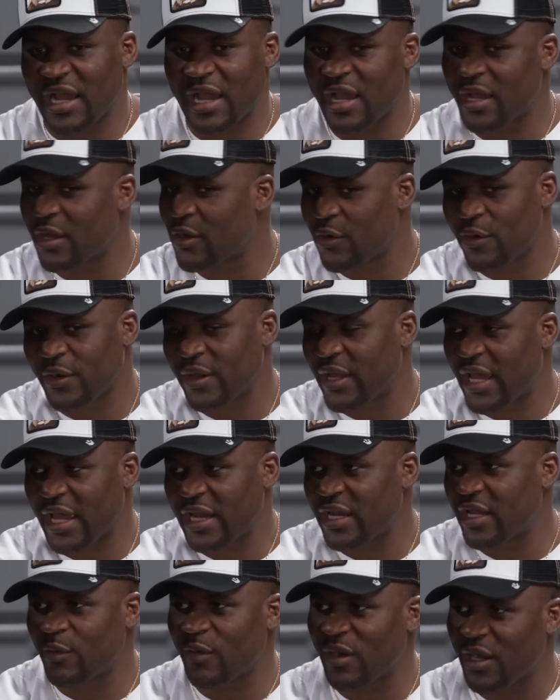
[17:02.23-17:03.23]
I ain't going
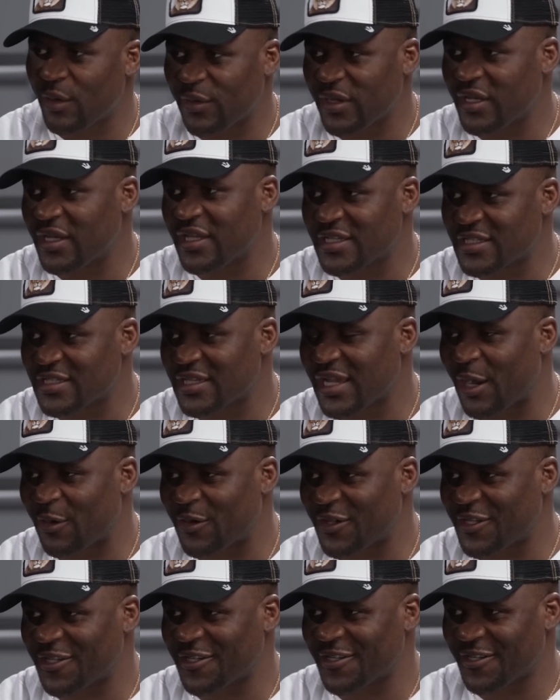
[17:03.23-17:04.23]
anywhere with this
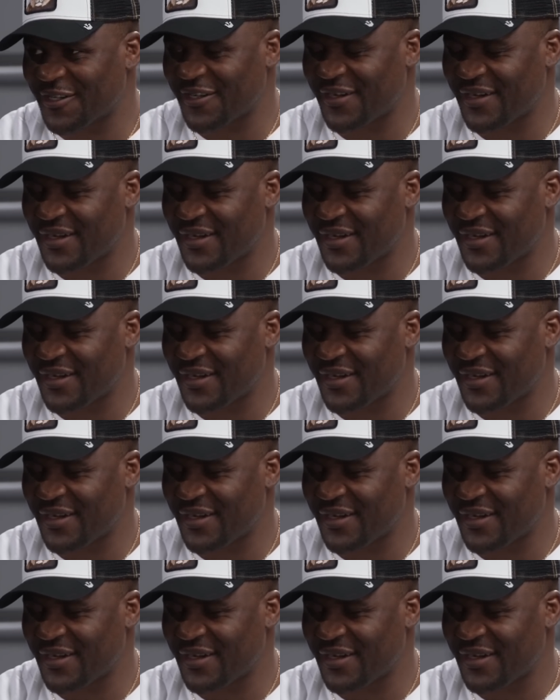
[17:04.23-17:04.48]
out here.